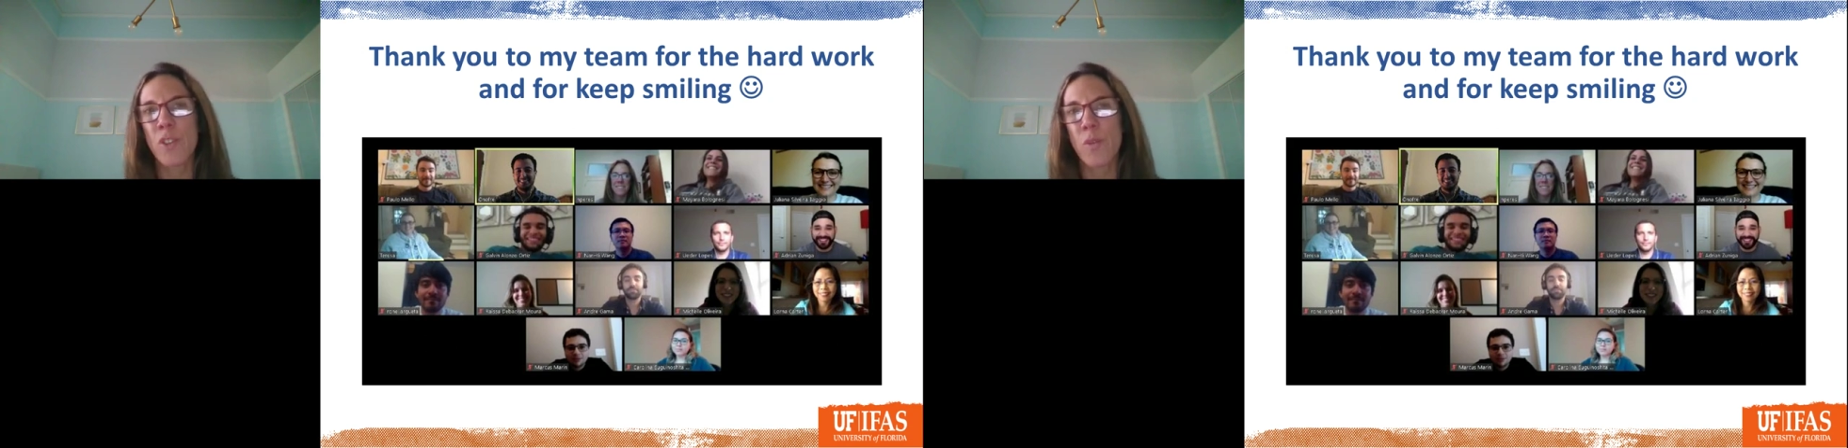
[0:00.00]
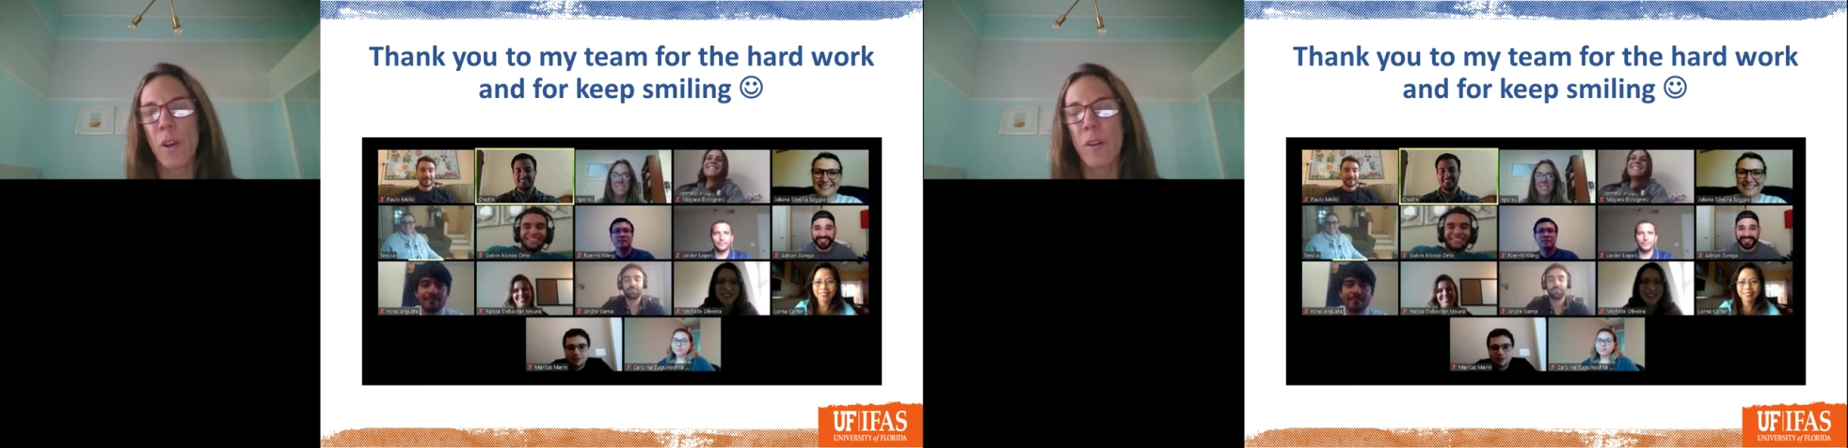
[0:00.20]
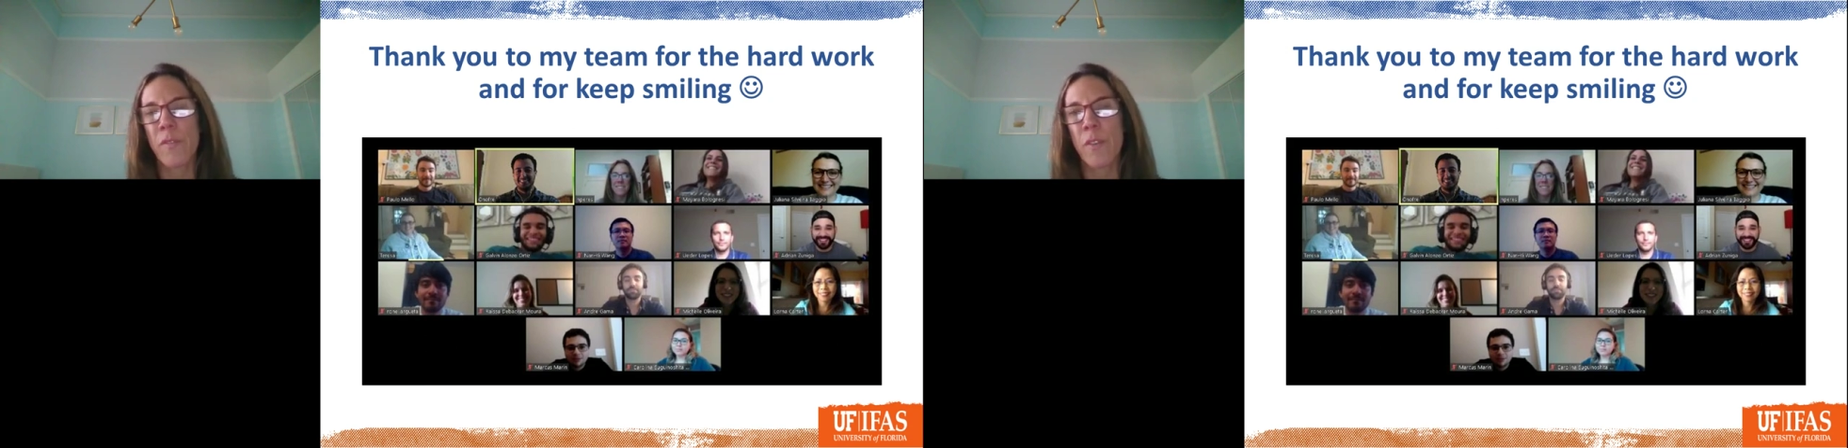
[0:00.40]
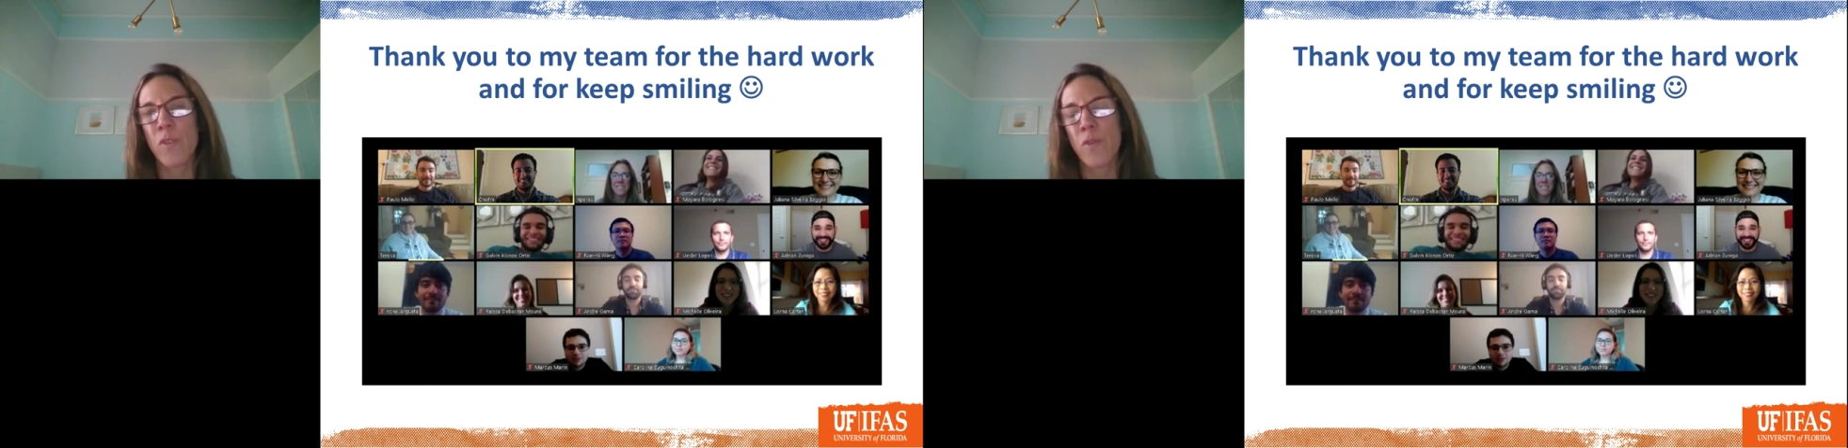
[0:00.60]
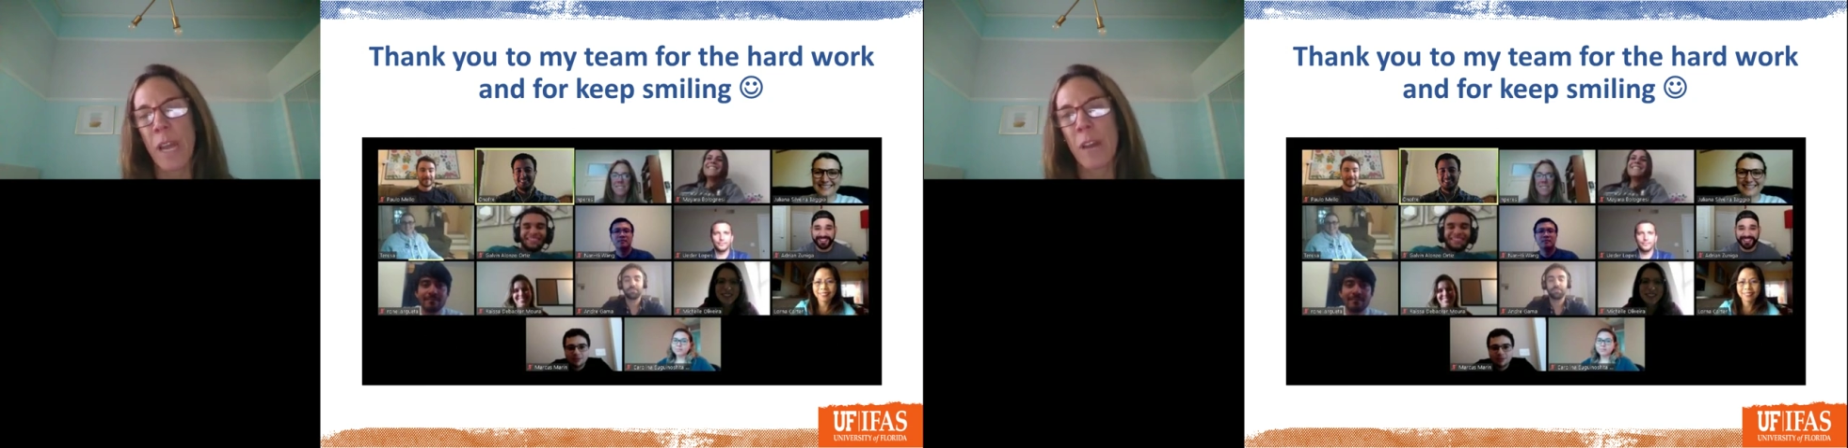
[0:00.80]
to our
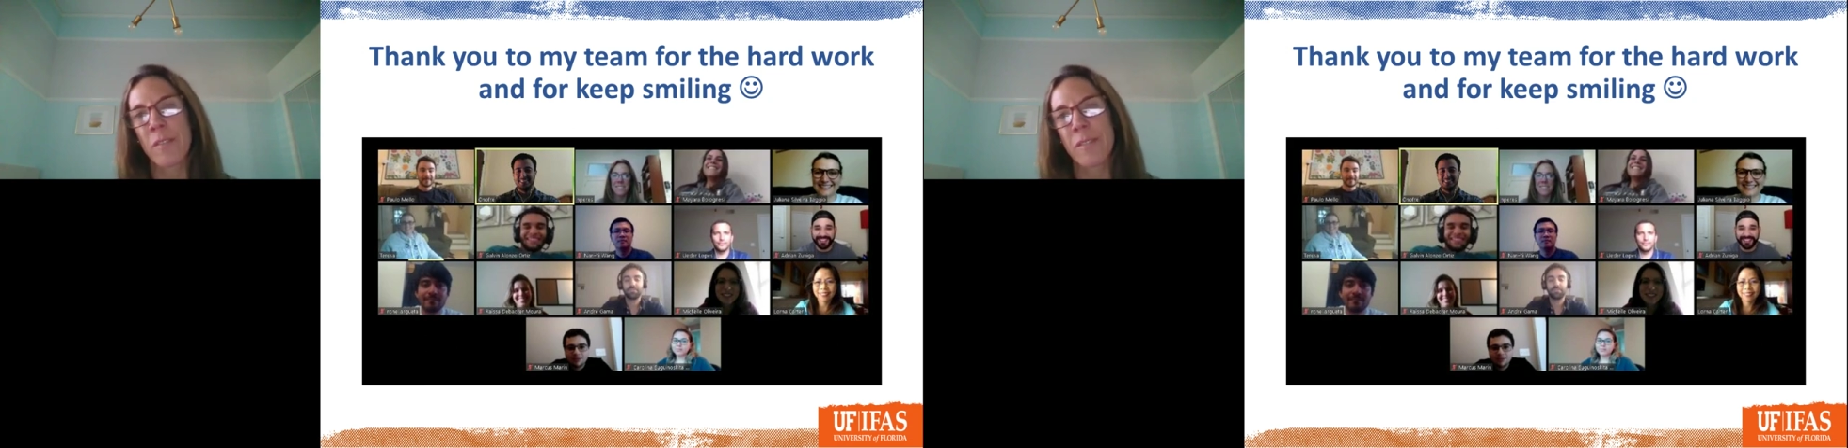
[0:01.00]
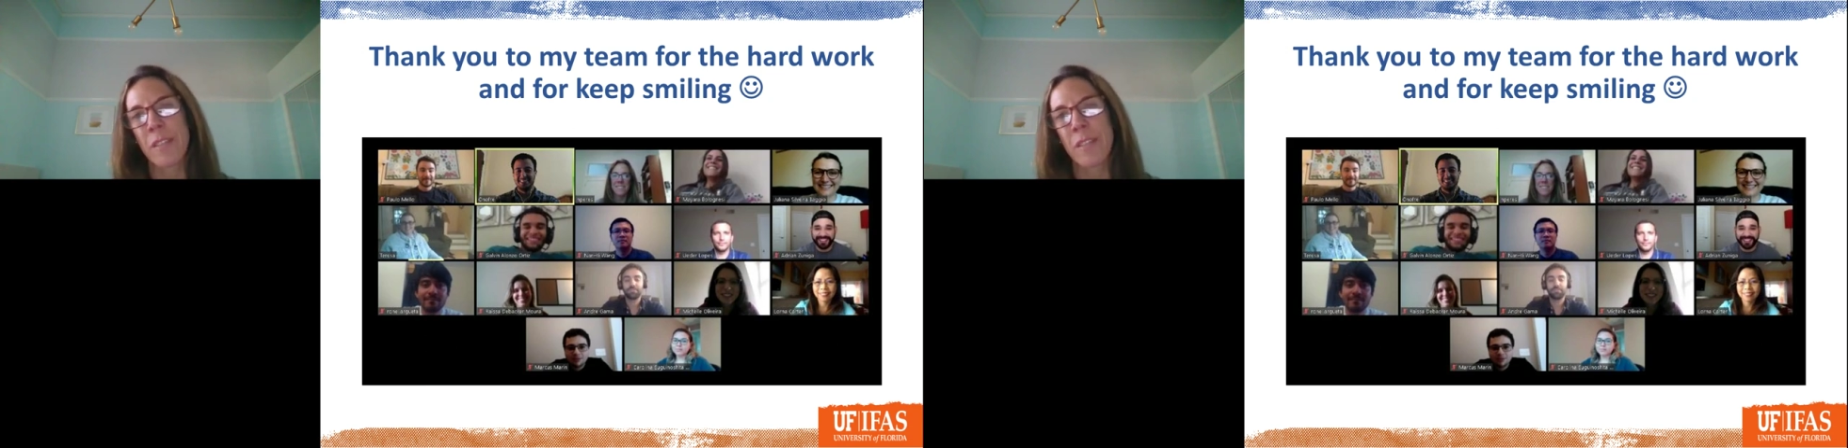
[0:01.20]
field trials